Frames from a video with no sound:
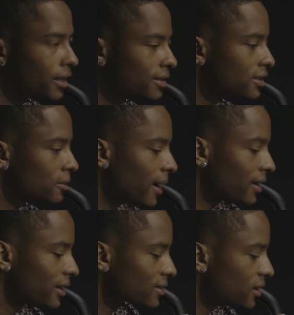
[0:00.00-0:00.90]
this is
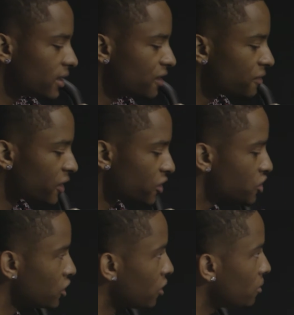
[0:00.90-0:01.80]
somebody that's going to give a
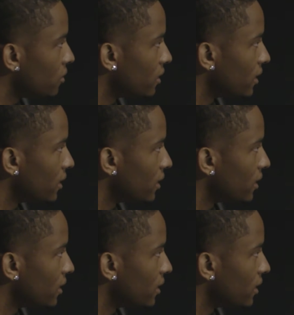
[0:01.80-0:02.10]
show.